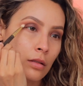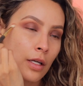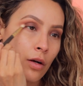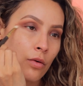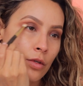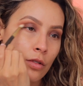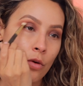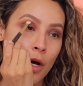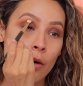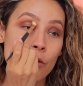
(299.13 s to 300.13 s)
I always
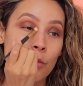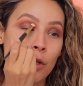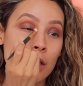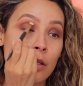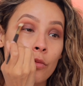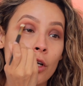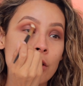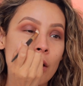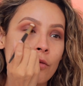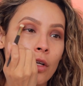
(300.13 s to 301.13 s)
go back with the blending
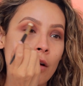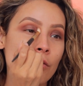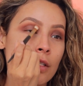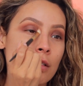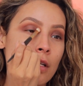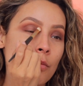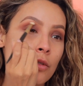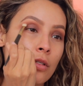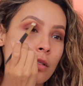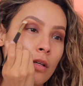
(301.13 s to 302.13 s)
brush after every step
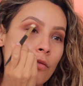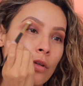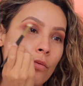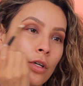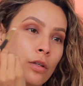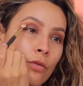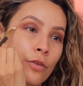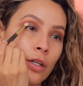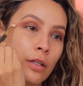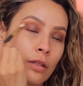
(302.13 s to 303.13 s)
and just give it a one
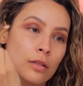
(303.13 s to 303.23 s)
over.